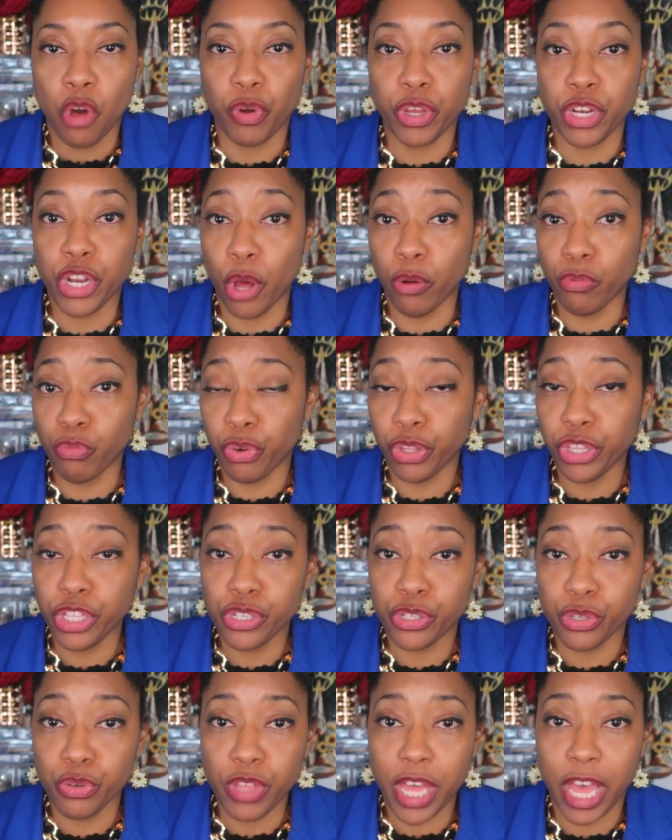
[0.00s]
We don't
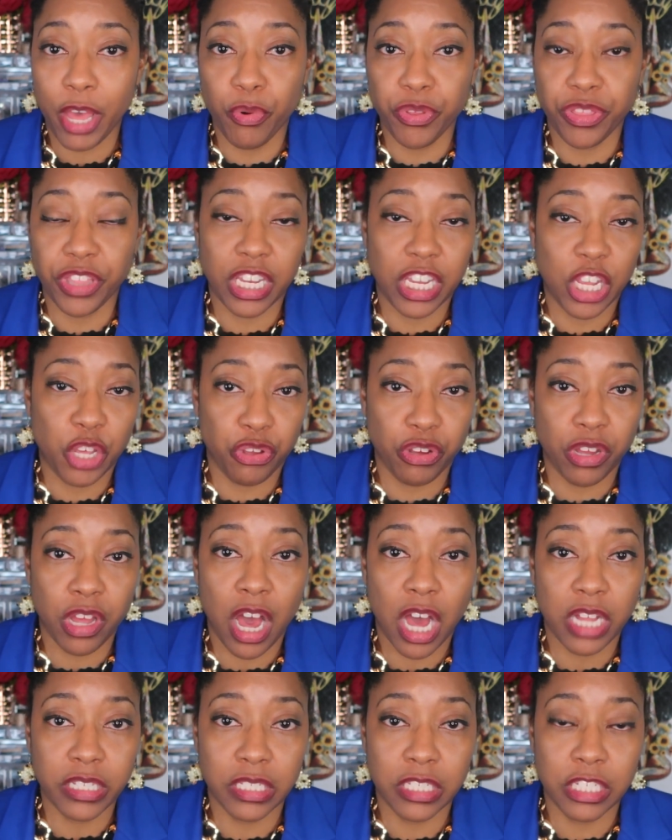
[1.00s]
really do that with any other
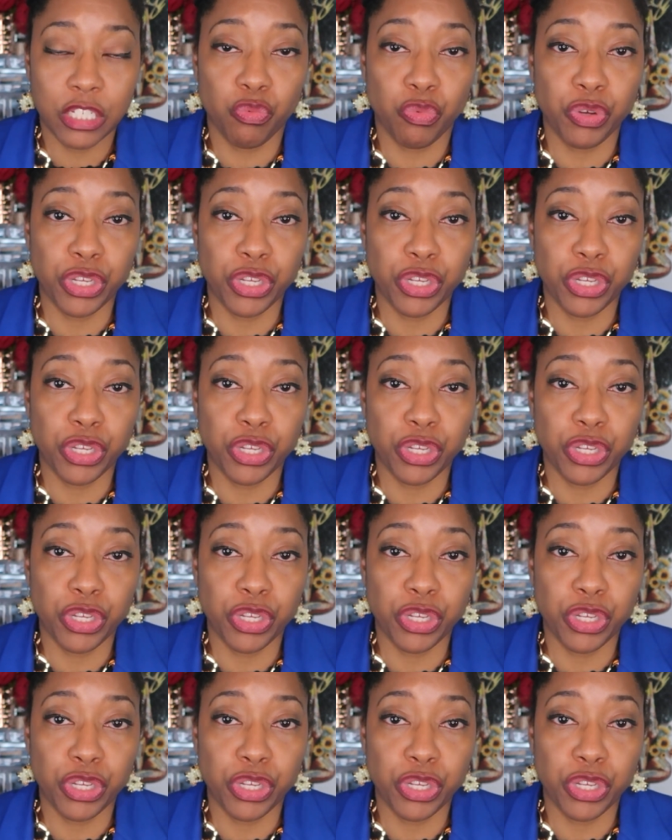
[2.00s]
continent.